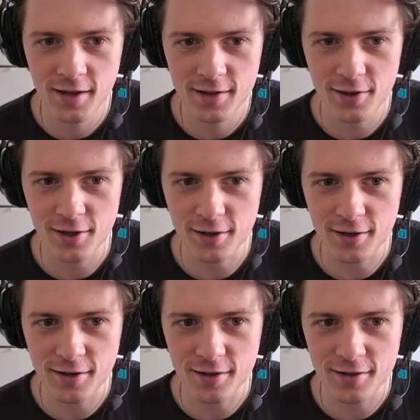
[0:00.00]

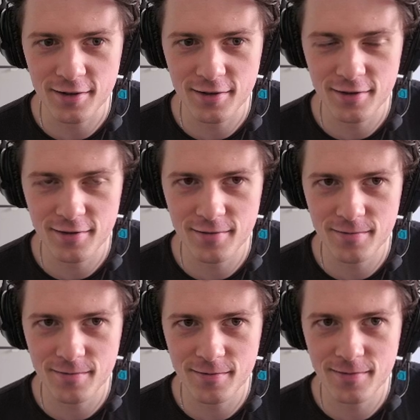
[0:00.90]
The
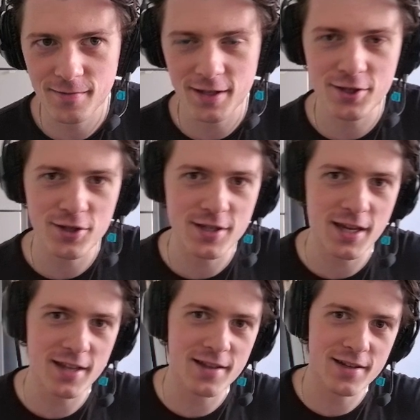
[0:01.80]
let's just say
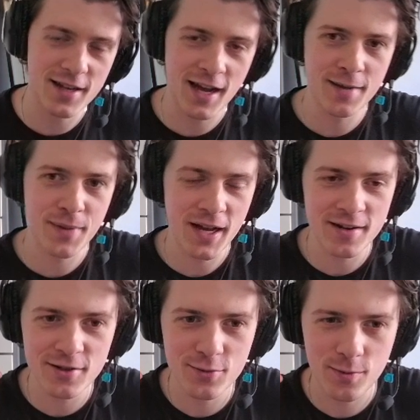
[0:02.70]
the attack
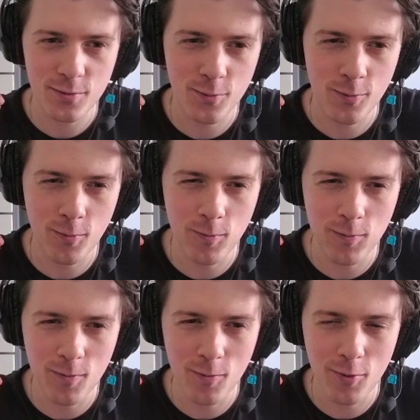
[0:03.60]
patterns
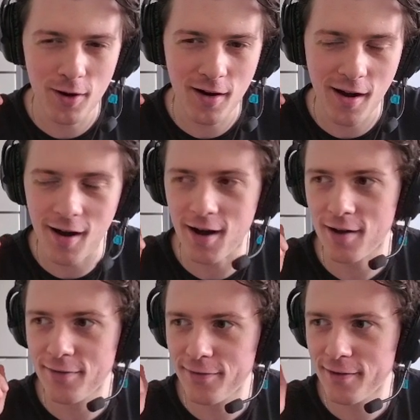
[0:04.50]
were off,